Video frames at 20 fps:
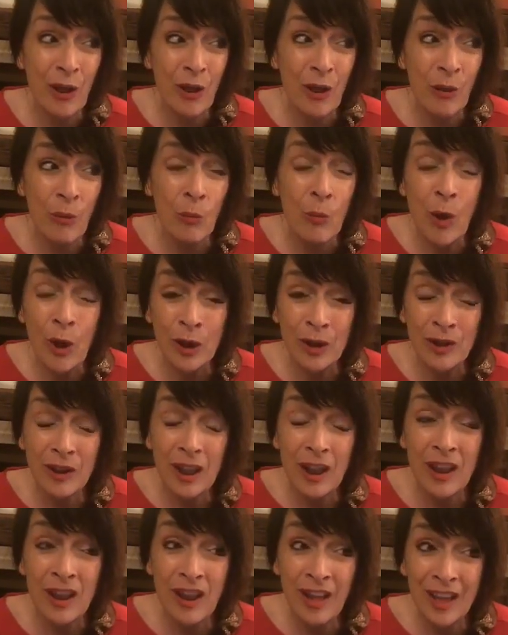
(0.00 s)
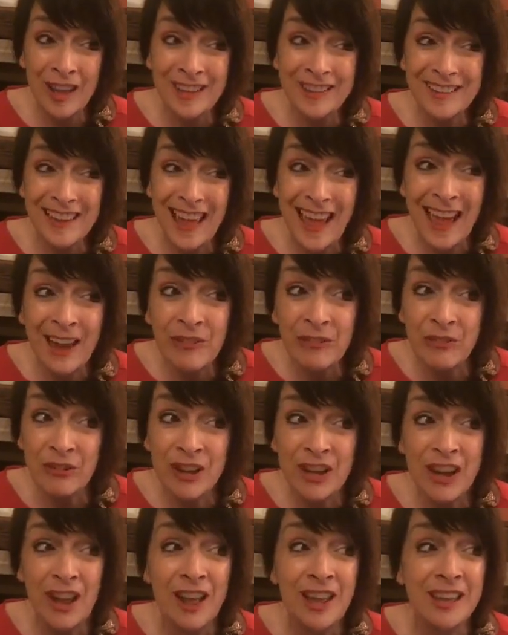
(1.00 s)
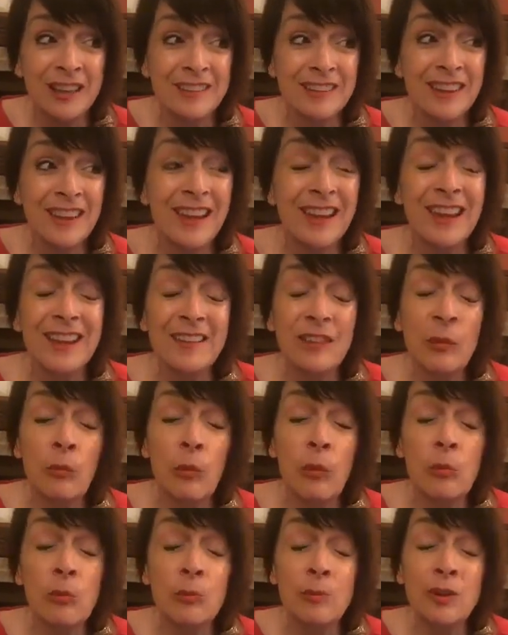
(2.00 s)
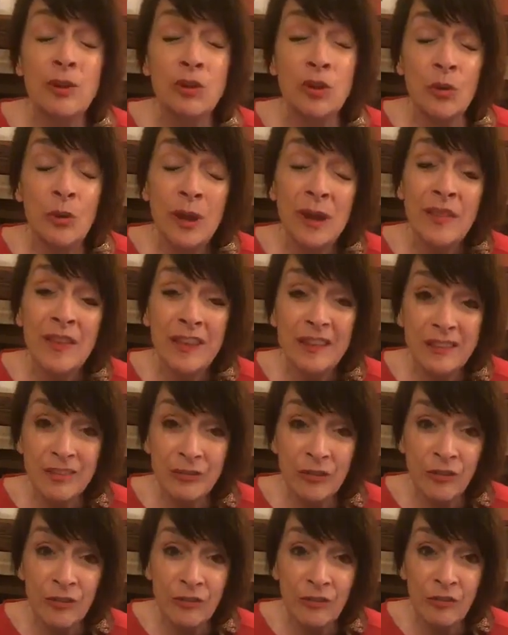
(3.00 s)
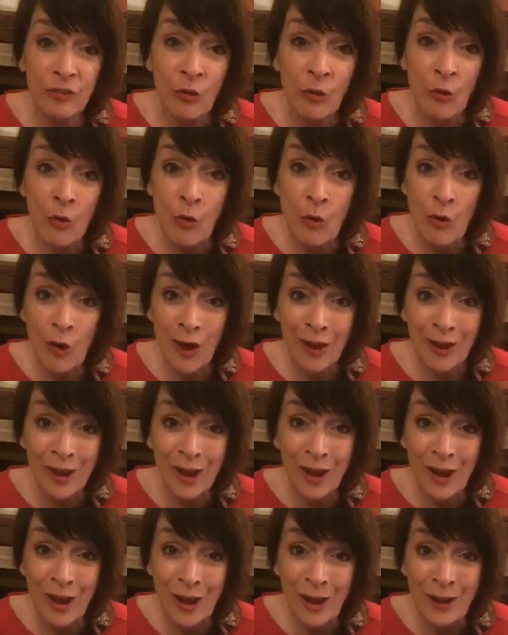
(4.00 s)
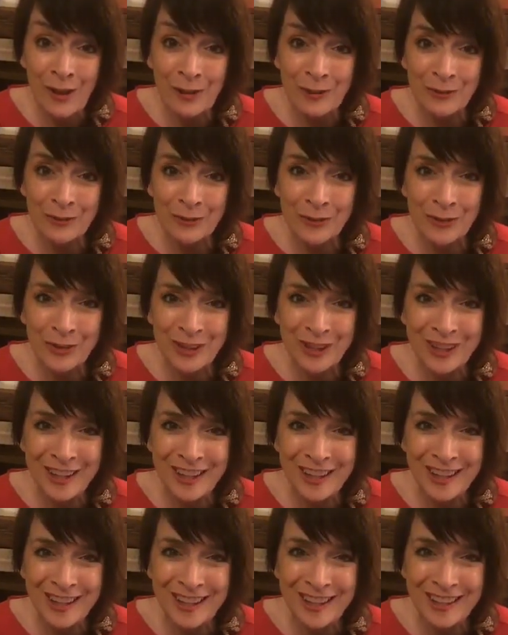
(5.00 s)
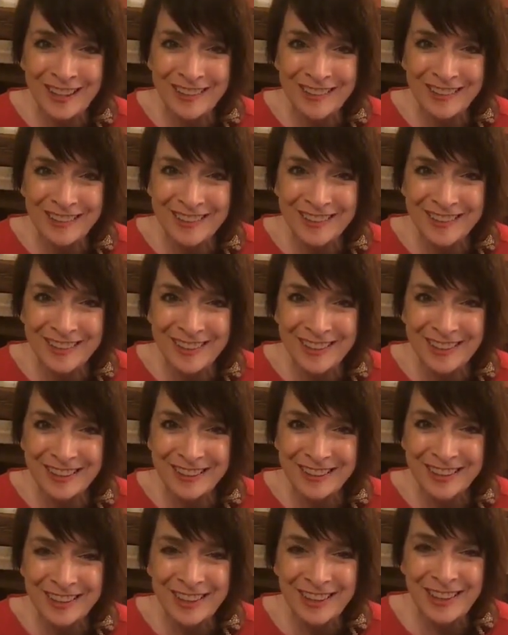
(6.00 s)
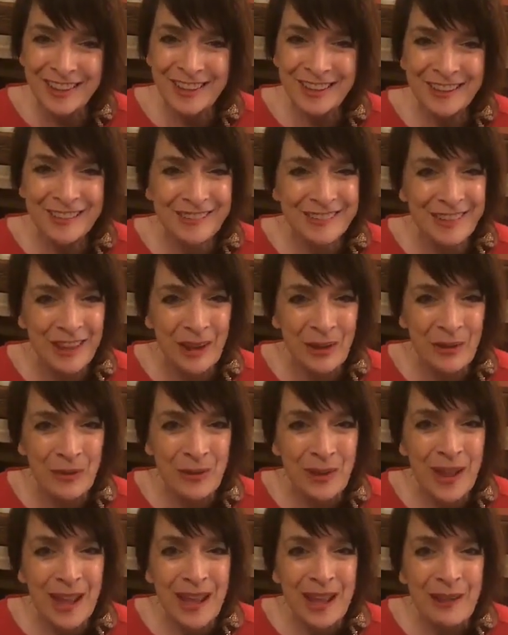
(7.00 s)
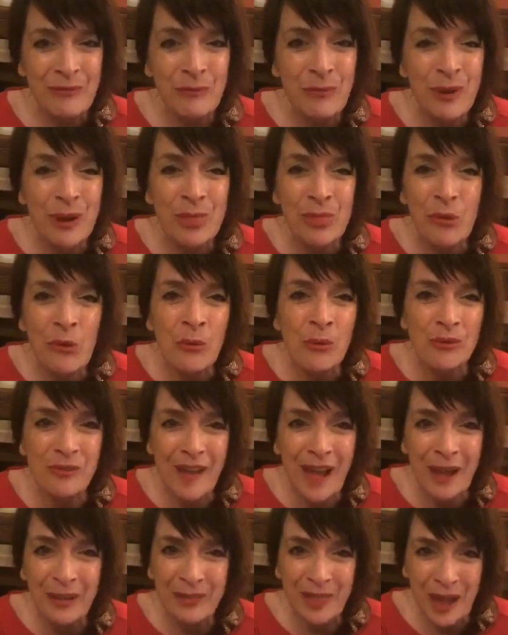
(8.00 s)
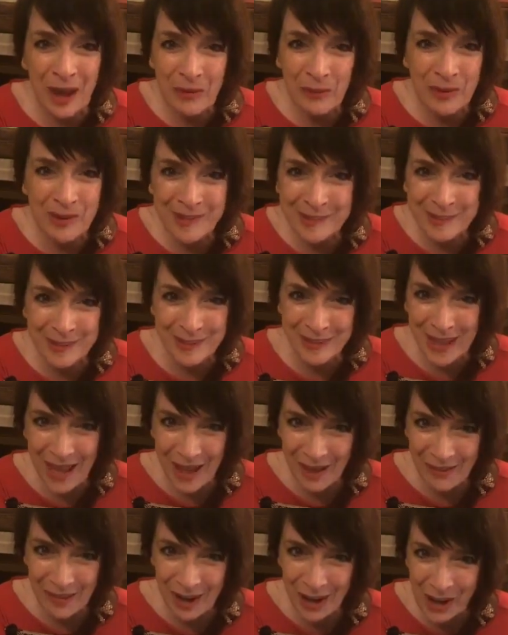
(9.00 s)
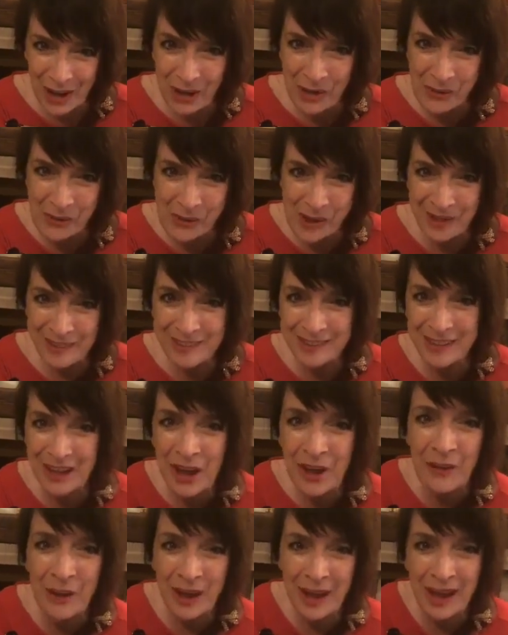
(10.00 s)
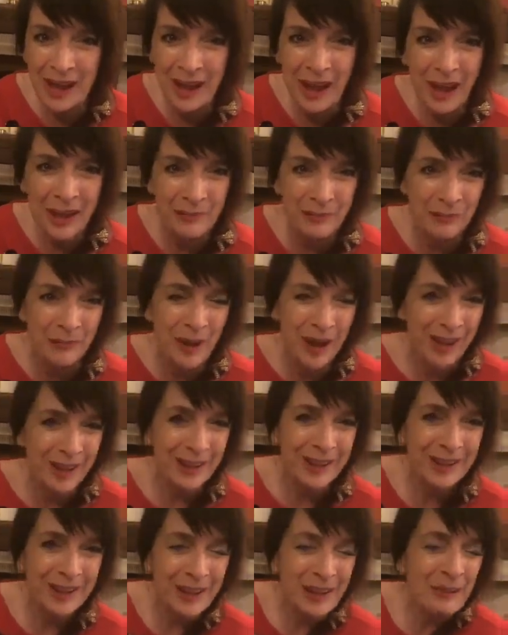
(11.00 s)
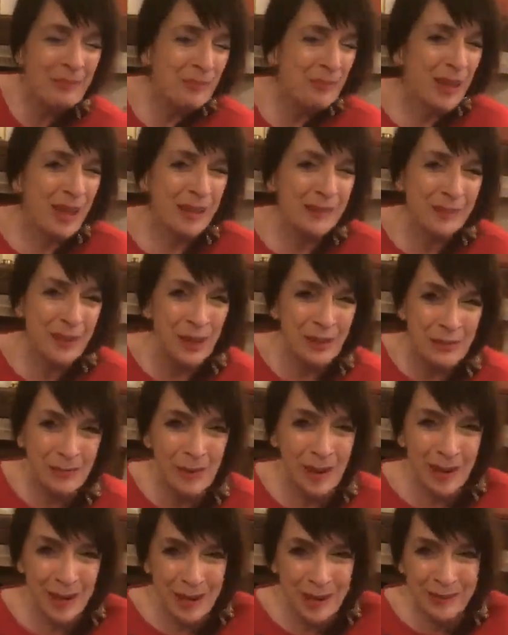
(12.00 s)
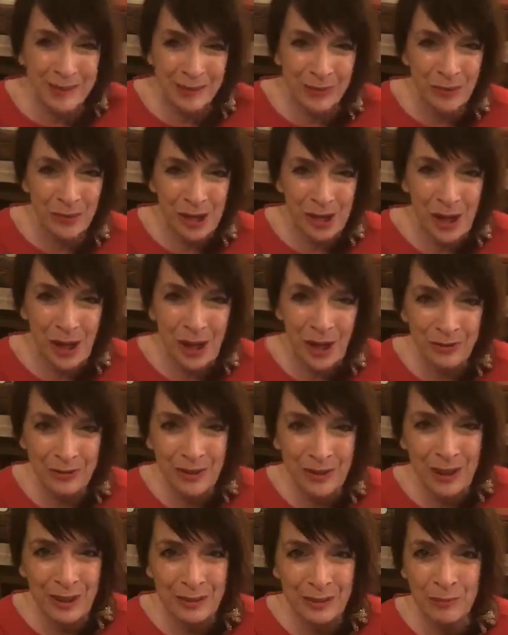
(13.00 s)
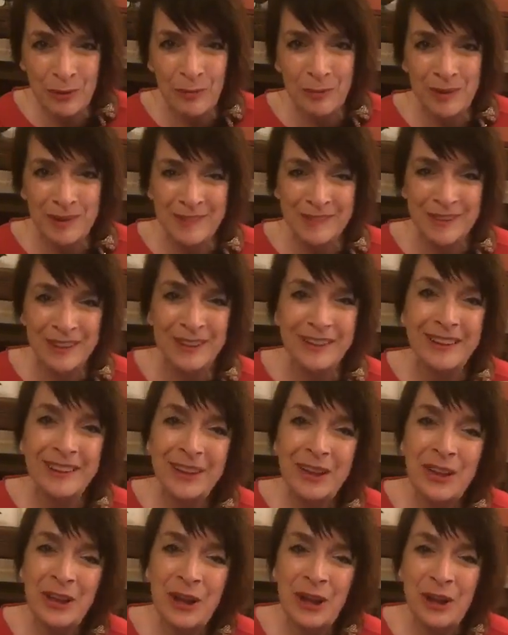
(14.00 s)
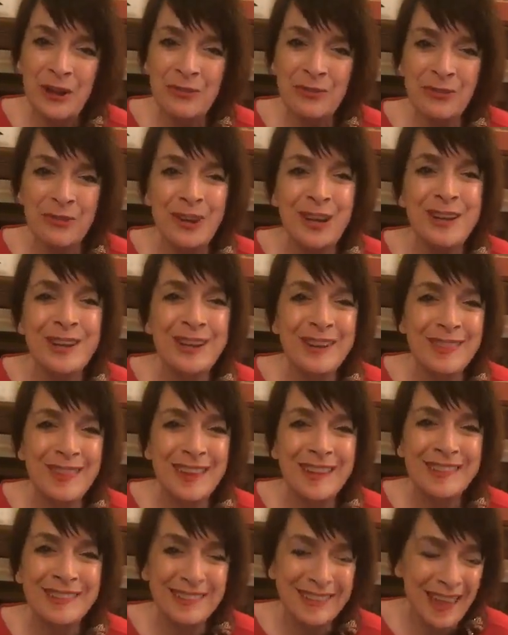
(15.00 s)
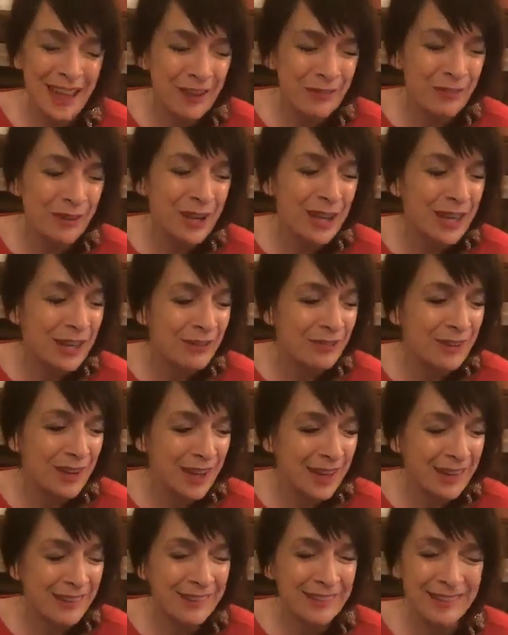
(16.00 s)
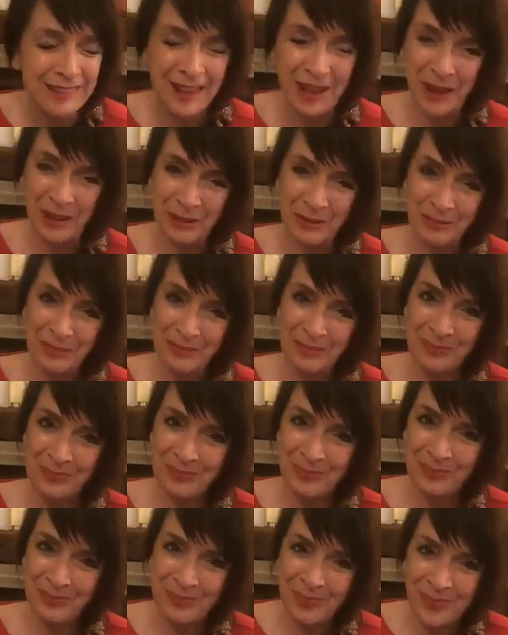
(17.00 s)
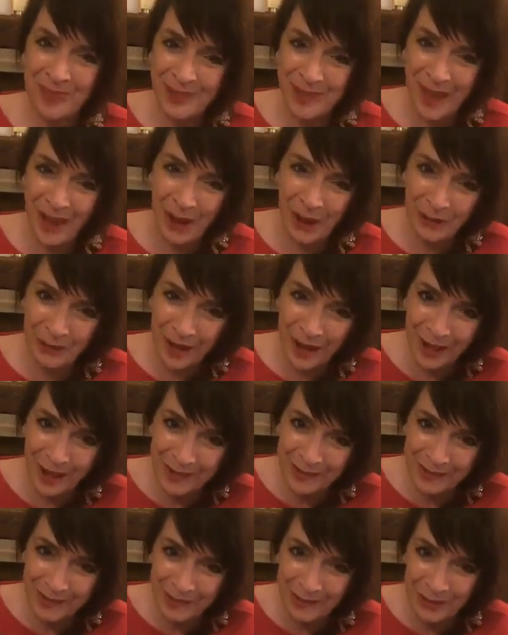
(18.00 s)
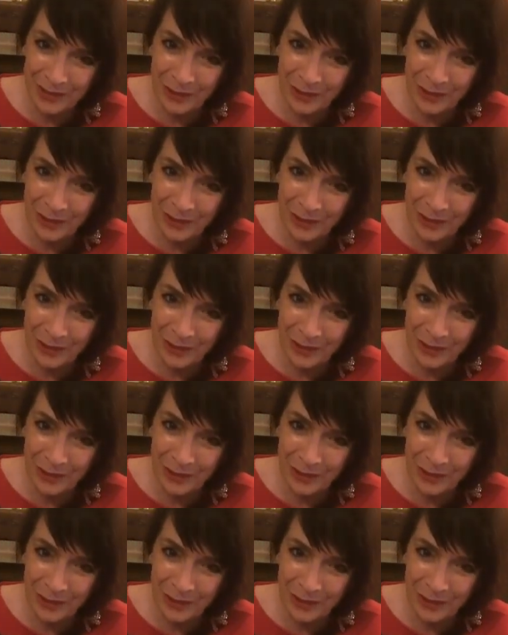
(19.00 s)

one night every night, that we would be doing this for 4.5 years still. So with or without that, we still have a long way to go. I reckon it's going to be at least 3.5 years probably still of reading this every evening. So I hope that answers your